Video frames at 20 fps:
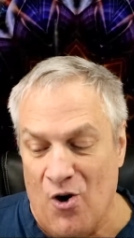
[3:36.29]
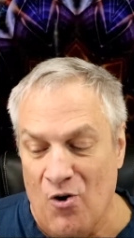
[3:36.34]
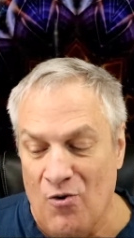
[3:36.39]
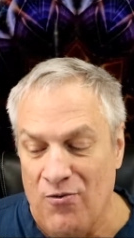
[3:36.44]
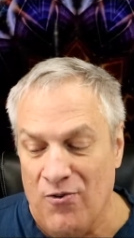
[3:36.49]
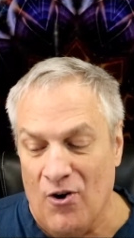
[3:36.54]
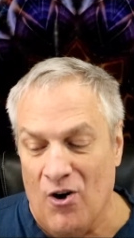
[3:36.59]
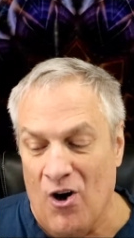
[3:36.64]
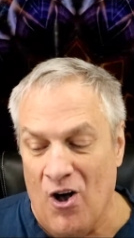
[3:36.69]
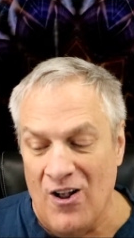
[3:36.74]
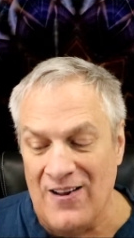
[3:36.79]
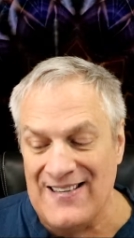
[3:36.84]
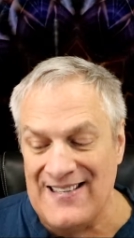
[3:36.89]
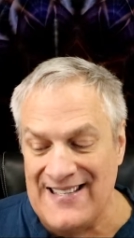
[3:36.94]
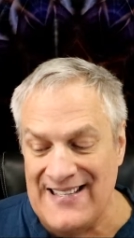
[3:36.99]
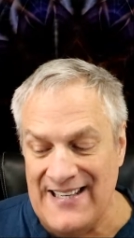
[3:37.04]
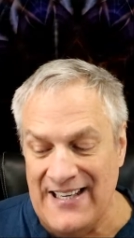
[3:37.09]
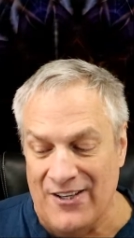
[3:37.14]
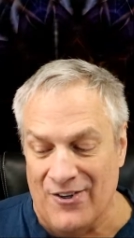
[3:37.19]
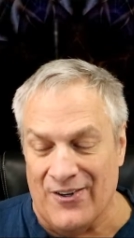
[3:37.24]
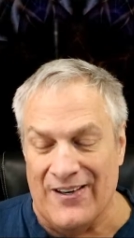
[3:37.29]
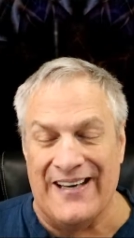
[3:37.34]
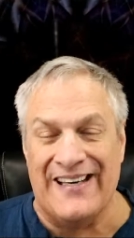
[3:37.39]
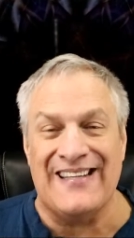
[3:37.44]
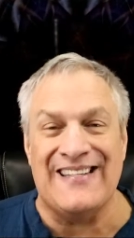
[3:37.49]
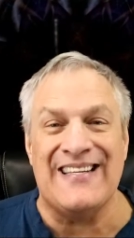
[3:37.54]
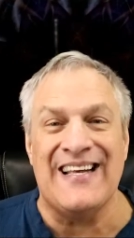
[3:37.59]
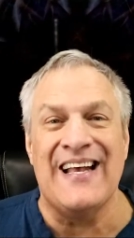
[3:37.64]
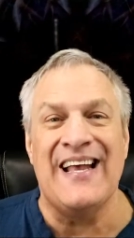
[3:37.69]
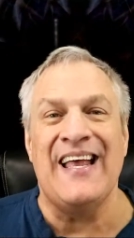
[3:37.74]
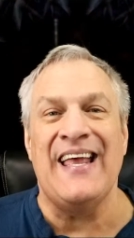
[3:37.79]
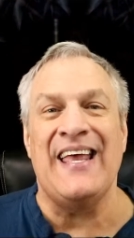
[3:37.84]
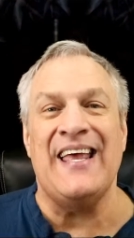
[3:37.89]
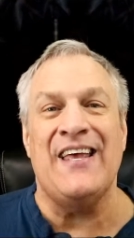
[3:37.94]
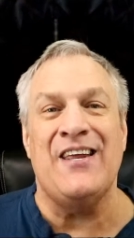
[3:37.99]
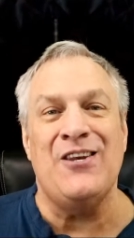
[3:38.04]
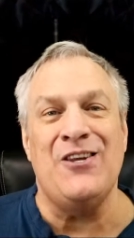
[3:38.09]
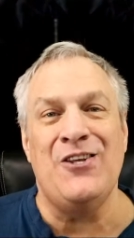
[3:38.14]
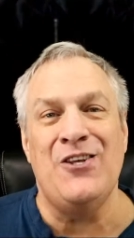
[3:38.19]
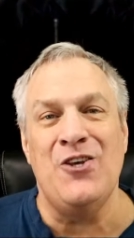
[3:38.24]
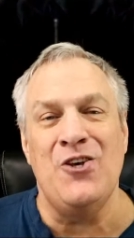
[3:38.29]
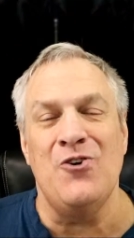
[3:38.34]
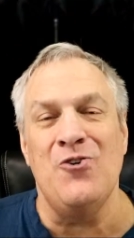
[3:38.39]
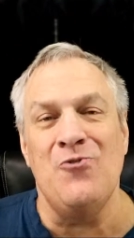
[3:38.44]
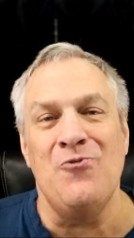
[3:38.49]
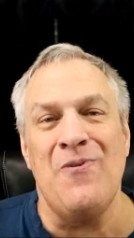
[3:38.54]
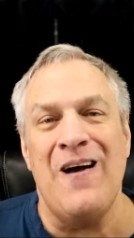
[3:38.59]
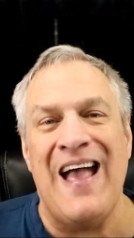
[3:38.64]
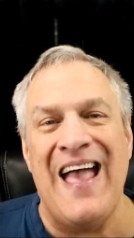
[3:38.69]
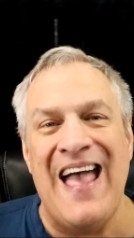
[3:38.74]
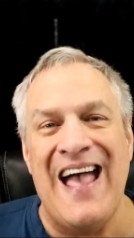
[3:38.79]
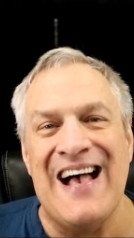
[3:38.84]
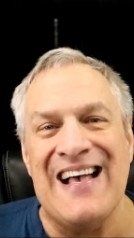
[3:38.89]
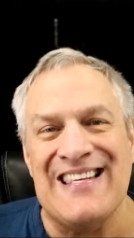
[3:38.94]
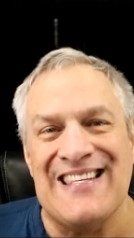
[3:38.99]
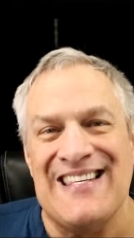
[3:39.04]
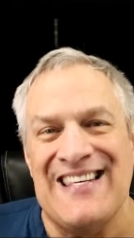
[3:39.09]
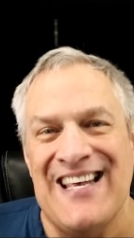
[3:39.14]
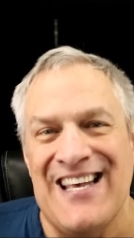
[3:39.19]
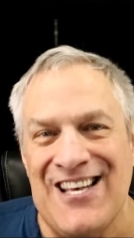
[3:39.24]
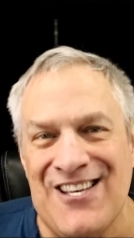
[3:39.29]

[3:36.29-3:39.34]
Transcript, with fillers: overall series in U.S.